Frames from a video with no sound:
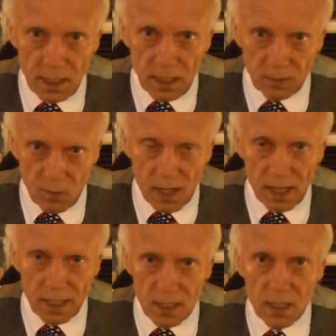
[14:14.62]
and
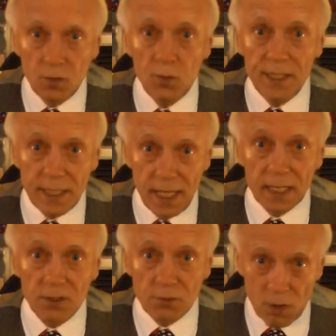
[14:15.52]
why we
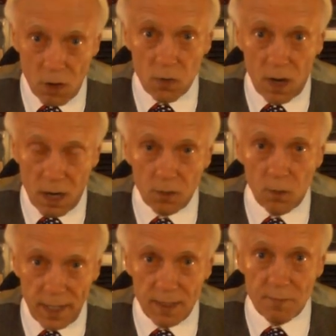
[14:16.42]
can grow our
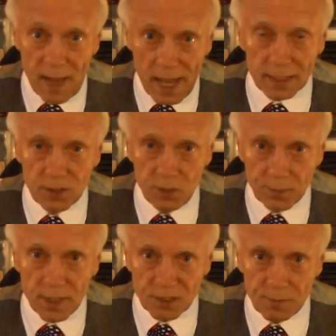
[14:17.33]
way back to
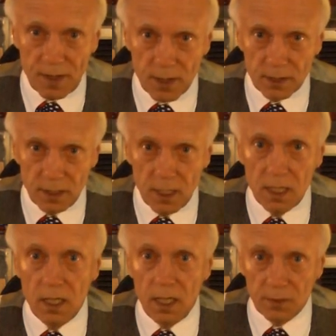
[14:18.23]
prosperity
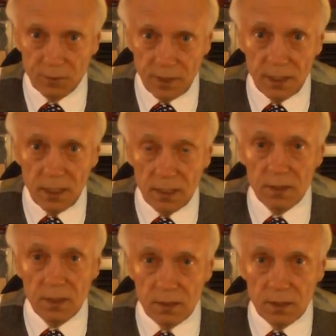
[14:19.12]
and
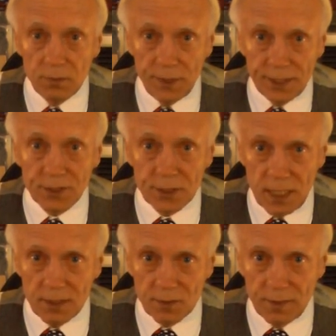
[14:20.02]

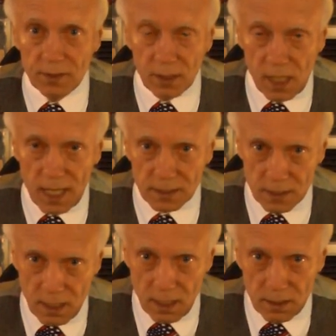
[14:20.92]
reinstate the middle class
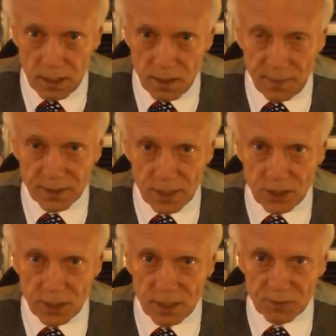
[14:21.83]
to the
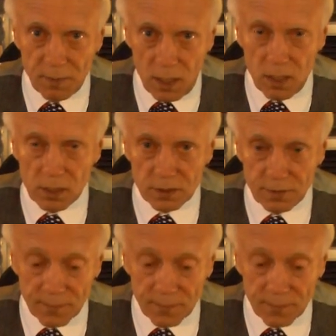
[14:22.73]
position it belongs.